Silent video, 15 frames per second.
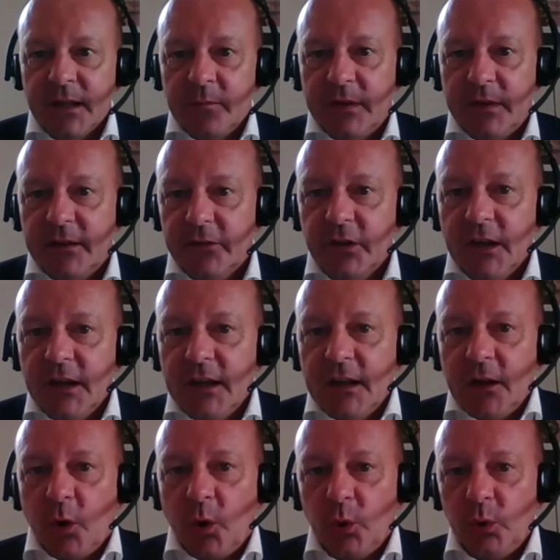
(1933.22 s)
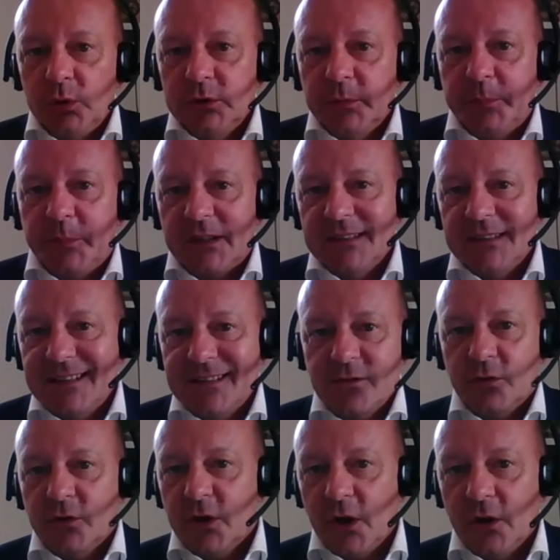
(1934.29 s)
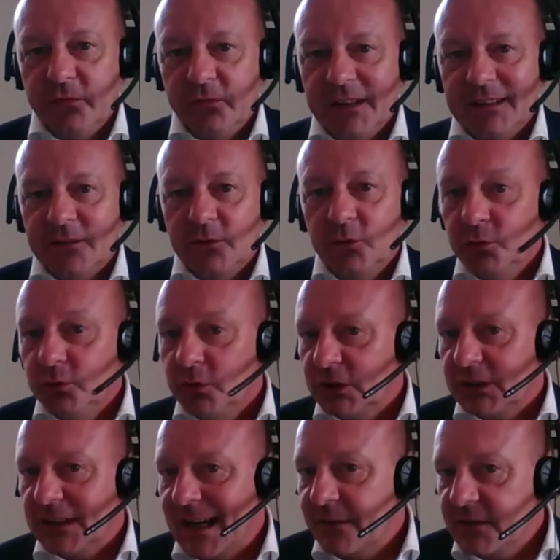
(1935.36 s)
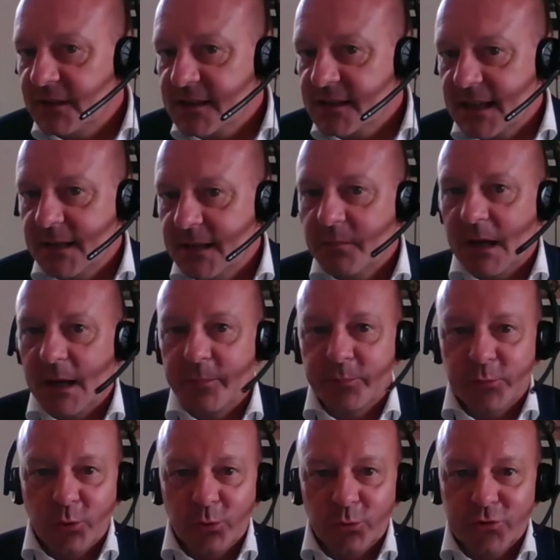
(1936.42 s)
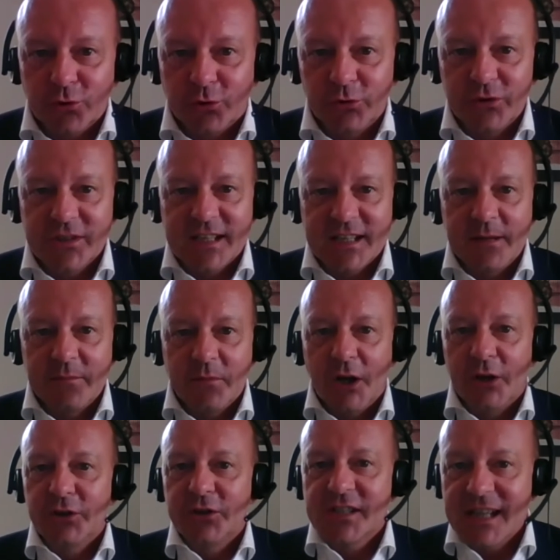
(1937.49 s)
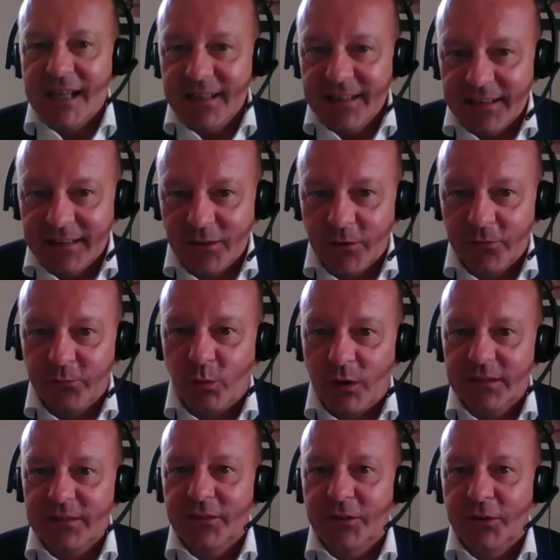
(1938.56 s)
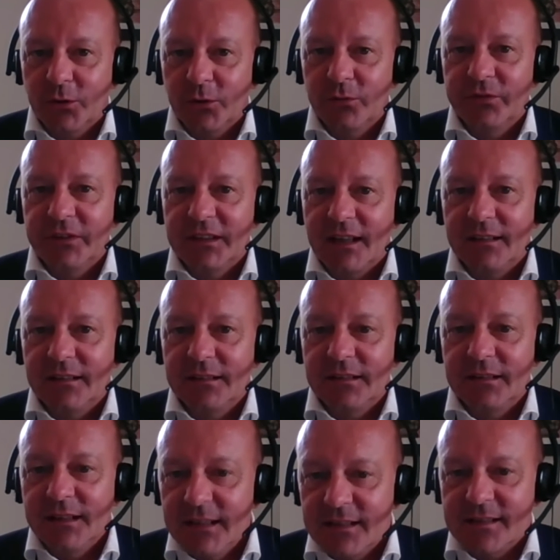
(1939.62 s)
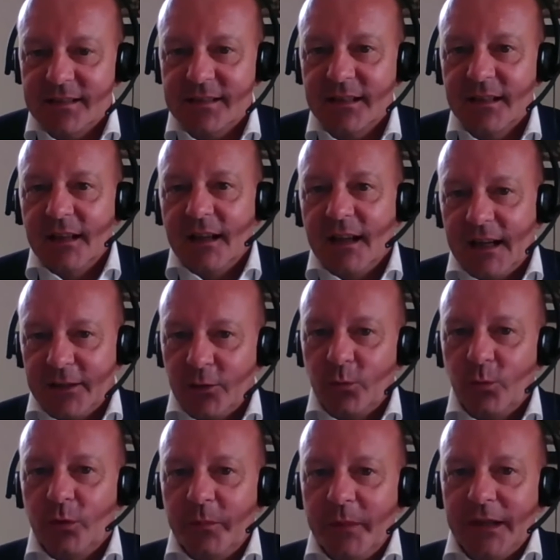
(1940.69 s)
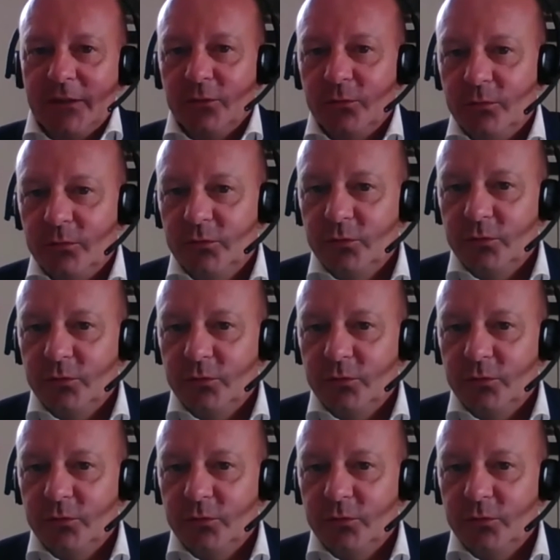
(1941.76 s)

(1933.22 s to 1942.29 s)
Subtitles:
because all the parties to the conflict do not have the same approach or the same understanding of what the COVID-19 is. I don't want to make too